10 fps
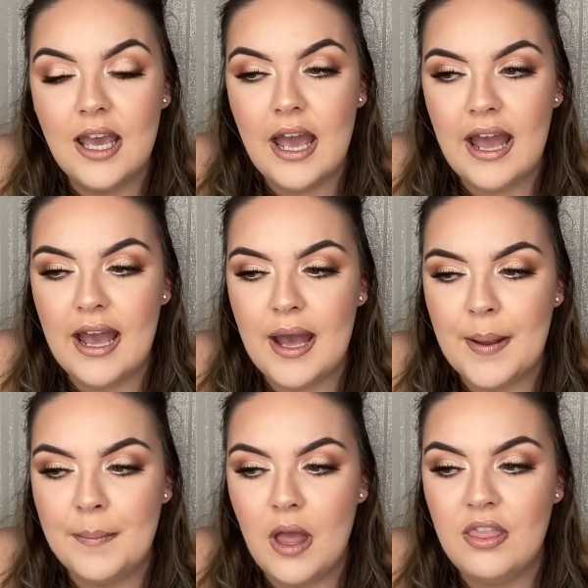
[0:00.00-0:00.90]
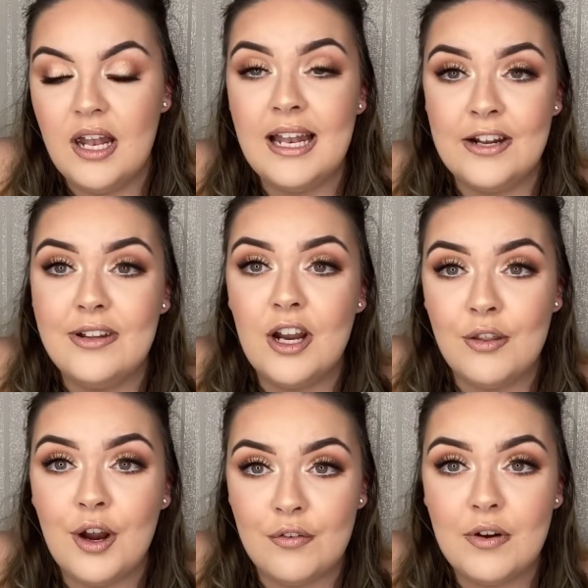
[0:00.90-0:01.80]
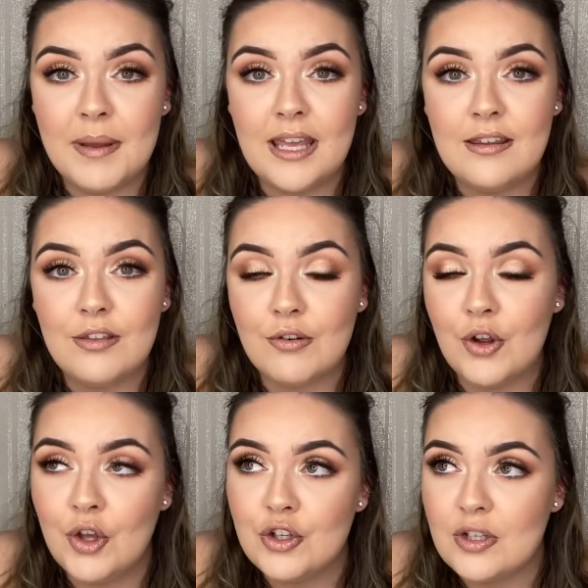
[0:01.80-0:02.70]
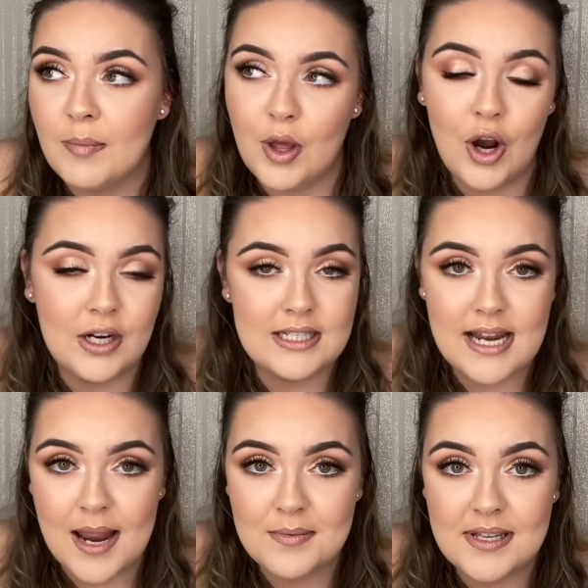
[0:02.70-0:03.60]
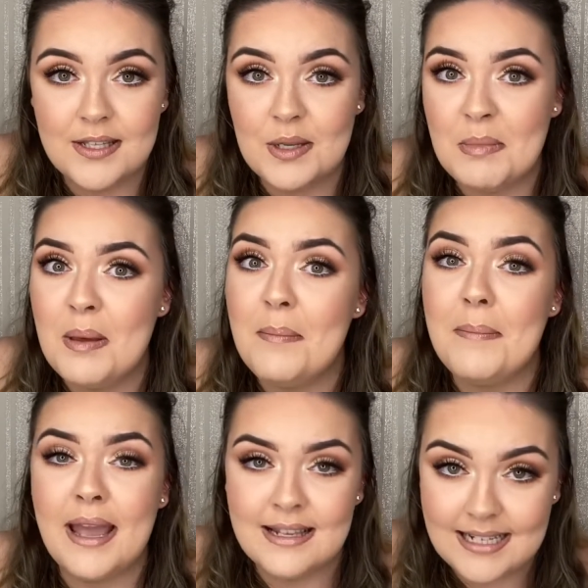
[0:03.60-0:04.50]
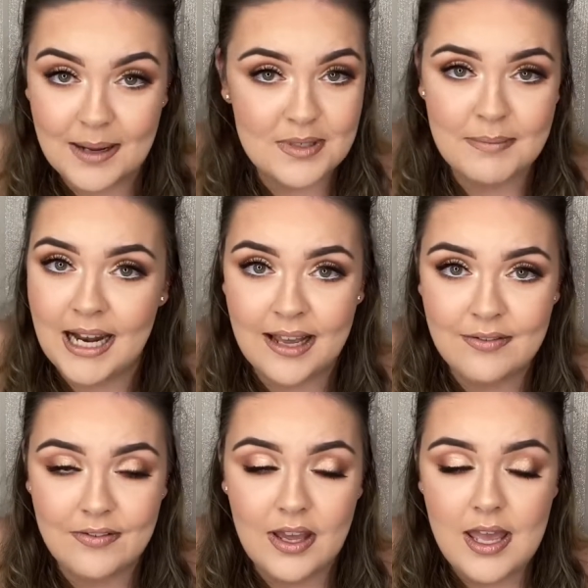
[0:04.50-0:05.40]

that literally are there for me through some of the hardest times and some of the best times of my life.